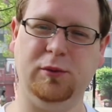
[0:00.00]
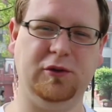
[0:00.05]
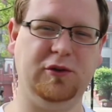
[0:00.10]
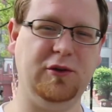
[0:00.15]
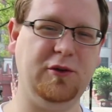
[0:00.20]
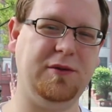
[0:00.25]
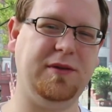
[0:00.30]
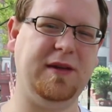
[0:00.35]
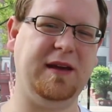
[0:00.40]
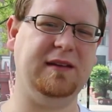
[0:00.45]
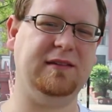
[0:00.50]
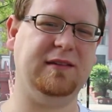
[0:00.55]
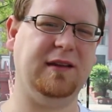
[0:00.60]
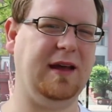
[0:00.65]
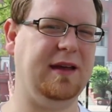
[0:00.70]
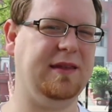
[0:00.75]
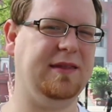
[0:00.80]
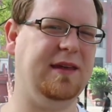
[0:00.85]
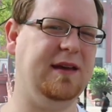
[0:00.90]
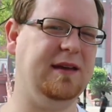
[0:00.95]
will do things
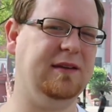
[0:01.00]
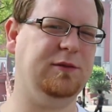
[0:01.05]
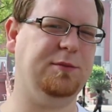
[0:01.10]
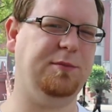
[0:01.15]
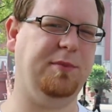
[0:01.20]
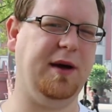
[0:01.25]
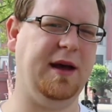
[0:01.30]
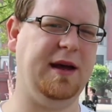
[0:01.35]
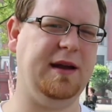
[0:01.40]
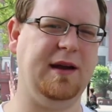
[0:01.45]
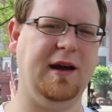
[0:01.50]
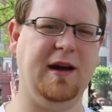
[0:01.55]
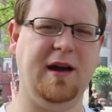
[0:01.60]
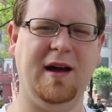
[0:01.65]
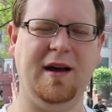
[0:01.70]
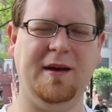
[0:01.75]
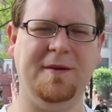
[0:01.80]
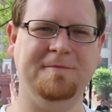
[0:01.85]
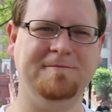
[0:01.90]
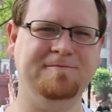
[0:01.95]
like this, but
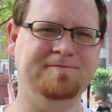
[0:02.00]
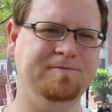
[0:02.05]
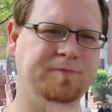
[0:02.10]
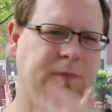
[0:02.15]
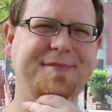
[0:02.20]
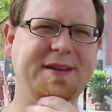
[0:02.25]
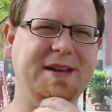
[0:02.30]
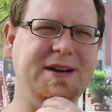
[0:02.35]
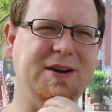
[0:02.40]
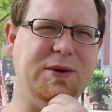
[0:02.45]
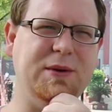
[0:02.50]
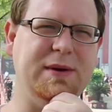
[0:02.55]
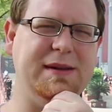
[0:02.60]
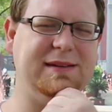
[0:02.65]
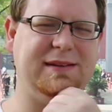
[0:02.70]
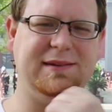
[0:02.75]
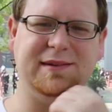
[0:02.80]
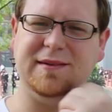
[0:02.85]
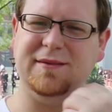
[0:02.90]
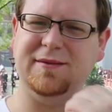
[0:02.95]
you know,
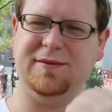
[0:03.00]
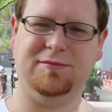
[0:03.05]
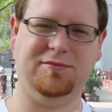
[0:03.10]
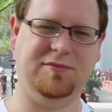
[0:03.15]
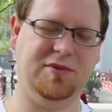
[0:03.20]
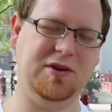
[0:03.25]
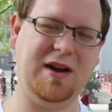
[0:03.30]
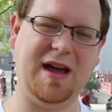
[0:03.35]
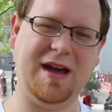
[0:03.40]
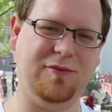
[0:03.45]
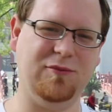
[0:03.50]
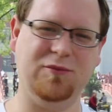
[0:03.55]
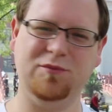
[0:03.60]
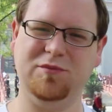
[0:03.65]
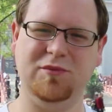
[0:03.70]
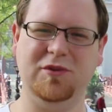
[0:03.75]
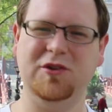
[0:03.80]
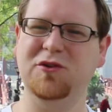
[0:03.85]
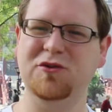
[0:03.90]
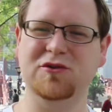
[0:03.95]
they're not
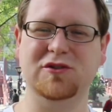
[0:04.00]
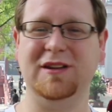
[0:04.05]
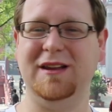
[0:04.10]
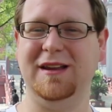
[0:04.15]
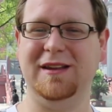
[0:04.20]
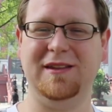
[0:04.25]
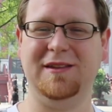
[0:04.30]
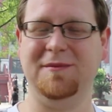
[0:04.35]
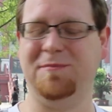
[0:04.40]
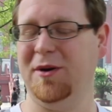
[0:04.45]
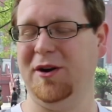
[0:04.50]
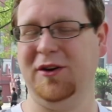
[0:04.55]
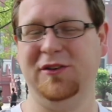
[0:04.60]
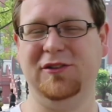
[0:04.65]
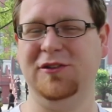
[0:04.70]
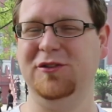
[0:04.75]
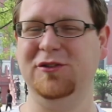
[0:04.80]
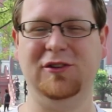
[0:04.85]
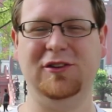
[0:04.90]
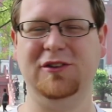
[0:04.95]
usually, the
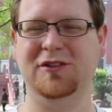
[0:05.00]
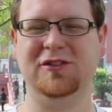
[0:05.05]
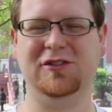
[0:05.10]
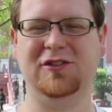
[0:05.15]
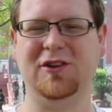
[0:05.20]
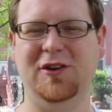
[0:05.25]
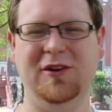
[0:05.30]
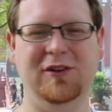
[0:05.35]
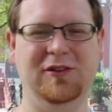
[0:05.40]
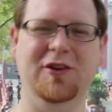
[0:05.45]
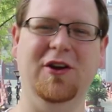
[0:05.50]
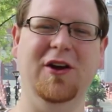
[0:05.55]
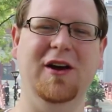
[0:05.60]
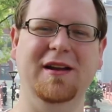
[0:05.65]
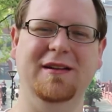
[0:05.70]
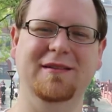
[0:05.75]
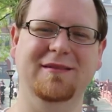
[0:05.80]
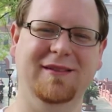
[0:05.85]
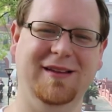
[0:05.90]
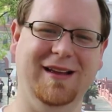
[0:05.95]
perks usually just aren't as good.